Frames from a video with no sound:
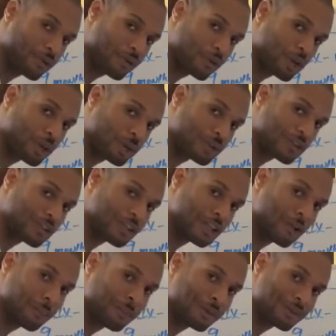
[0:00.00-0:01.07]
frequency
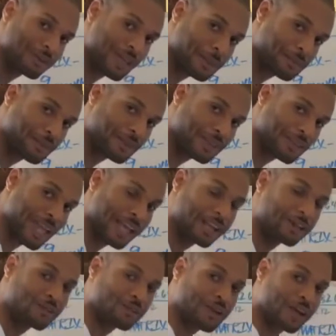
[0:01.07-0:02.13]
of perception that
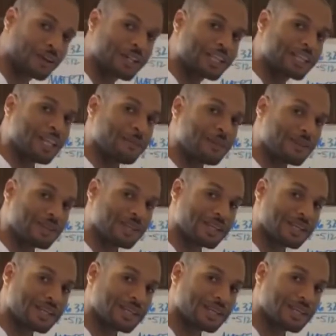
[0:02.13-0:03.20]
is very
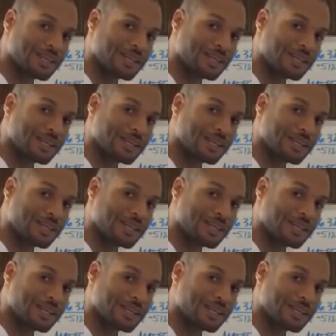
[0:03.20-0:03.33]
limited.